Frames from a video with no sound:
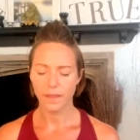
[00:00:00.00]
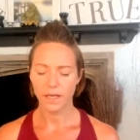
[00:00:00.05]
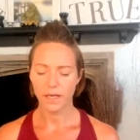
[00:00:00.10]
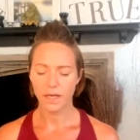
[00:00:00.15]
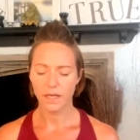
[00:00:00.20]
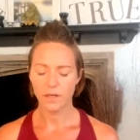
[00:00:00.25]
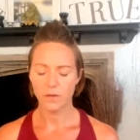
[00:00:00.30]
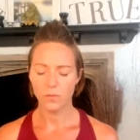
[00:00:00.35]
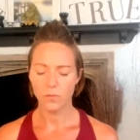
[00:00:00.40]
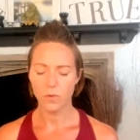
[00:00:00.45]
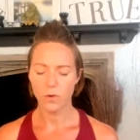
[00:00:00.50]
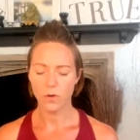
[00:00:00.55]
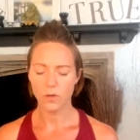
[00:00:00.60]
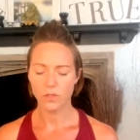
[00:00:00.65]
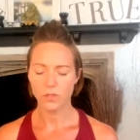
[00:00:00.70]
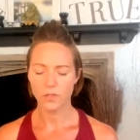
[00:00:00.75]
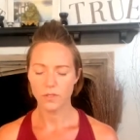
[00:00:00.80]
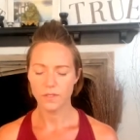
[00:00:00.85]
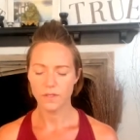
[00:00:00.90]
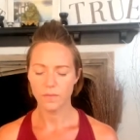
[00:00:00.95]
had a wash
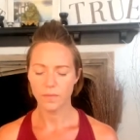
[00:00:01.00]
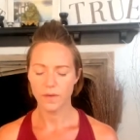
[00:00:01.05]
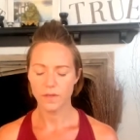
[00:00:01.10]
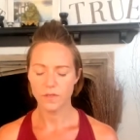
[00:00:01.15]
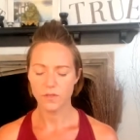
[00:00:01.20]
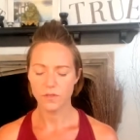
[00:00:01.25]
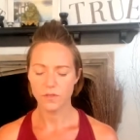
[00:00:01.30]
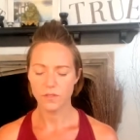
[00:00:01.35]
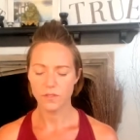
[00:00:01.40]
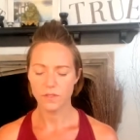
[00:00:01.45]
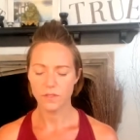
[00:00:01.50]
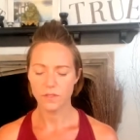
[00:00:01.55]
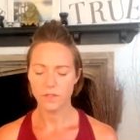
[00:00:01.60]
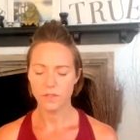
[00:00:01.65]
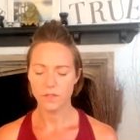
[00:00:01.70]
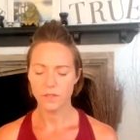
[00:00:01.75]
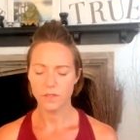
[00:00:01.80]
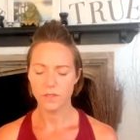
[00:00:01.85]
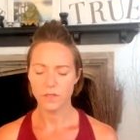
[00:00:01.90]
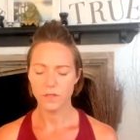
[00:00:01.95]
and stuff. I just
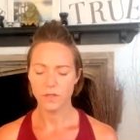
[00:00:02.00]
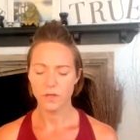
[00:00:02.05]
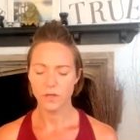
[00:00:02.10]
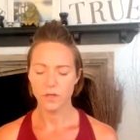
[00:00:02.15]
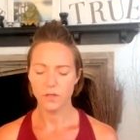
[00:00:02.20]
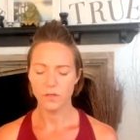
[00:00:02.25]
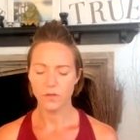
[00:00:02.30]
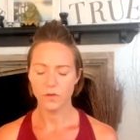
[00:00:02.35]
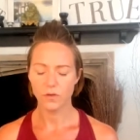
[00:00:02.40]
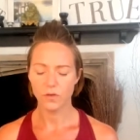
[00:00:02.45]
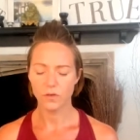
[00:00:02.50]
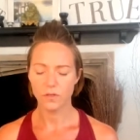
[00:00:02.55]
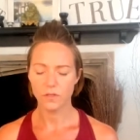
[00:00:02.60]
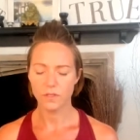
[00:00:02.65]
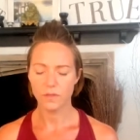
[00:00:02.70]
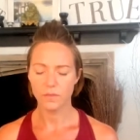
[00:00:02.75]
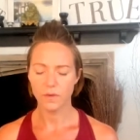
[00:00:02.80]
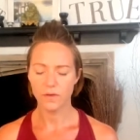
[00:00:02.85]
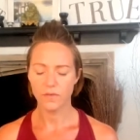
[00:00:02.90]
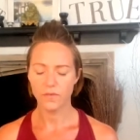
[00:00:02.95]
not looked
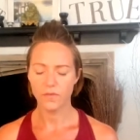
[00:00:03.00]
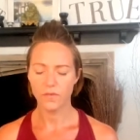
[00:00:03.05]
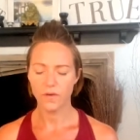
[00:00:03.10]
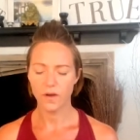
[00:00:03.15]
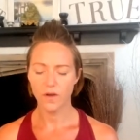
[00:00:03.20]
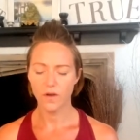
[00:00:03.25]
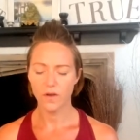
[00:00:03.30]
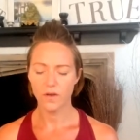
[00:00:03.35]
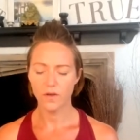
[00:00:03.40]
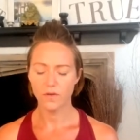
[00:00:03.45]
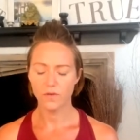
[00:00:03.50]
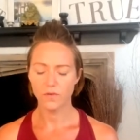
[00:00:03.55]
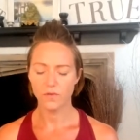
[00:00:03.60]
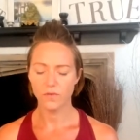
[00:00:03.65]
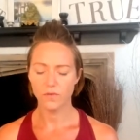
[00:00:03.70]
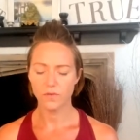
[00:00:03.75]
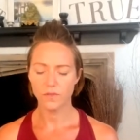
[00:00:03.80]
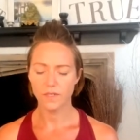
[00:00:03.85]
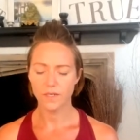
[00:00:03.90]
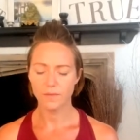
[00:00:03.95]
at my phone or
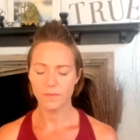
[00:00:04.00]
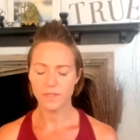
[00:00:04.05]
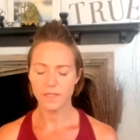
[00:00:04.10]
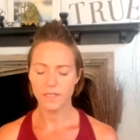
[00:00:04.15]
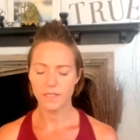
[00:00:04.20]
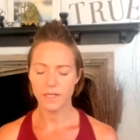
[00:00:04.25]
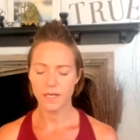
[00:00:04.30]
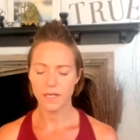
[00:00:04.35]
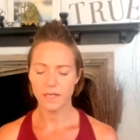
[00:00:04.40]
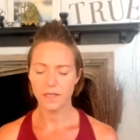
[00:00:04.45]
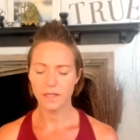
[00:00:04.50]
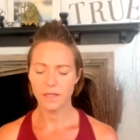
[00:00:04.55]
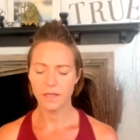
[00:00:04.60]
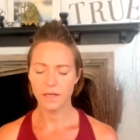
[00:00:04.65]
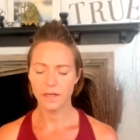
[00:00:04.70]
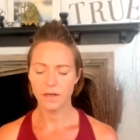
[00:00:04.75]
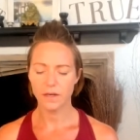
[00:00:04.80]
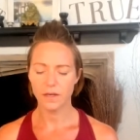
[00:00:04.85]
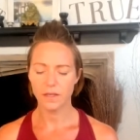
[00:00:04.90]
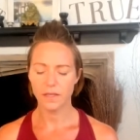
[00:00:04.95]
not tapped into
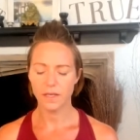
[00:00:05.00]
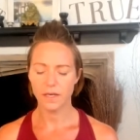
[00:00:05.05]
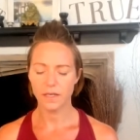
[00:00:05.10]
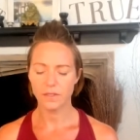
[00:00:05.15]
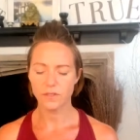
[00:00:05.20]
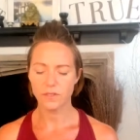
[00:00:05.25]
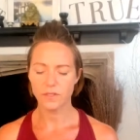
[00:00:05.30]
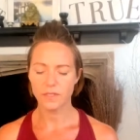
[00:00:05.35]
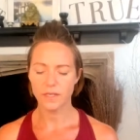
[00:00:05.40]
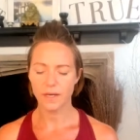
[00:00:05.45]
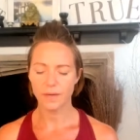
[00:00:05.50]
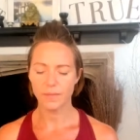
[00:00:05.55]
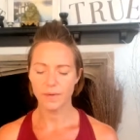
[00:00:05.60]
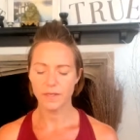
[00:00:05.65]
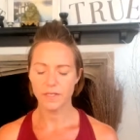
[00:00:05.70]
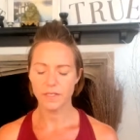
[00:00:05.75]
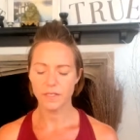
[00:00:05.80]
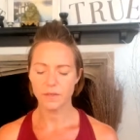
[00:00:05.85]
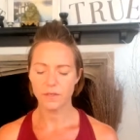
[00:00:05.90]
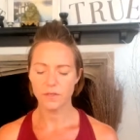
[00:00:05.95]
anything like that. Just tap
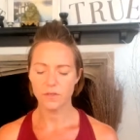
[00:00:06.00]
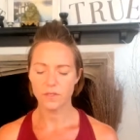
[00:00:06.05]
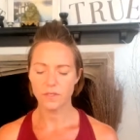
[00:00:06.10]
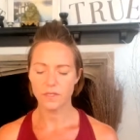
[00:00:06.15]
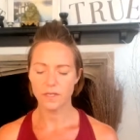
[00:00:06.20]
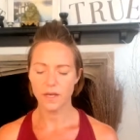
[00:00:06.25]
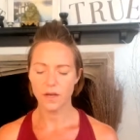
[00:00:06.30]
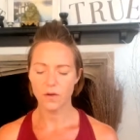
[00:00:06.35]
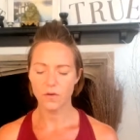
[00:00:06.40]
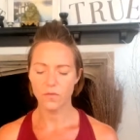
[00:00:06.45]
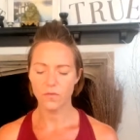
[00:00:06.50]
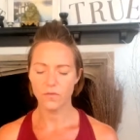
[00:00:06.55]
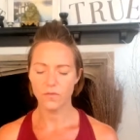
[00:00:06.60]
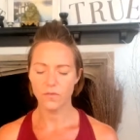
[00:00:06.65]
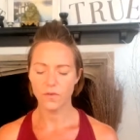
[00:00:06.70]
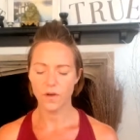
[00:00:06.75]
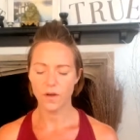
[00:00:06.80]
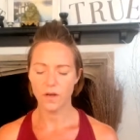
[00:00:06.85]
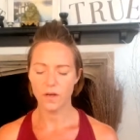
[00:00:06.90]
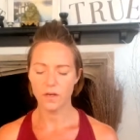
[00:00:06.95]
into yourself
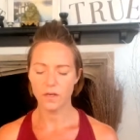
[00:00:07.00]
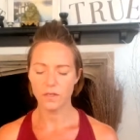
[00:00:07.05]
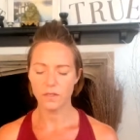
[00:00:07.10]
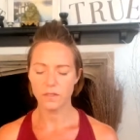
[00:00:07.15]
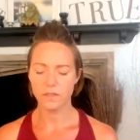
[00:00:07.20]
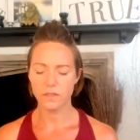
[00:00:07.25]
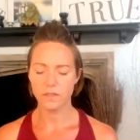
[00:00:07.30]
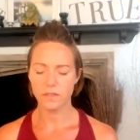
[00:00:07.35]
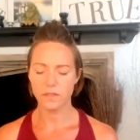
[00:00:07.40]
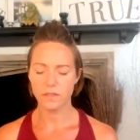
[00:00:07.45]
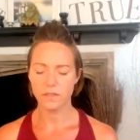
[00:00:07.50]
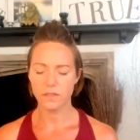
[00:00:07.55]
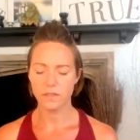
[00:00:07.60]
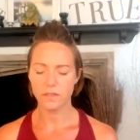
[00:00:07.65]
first.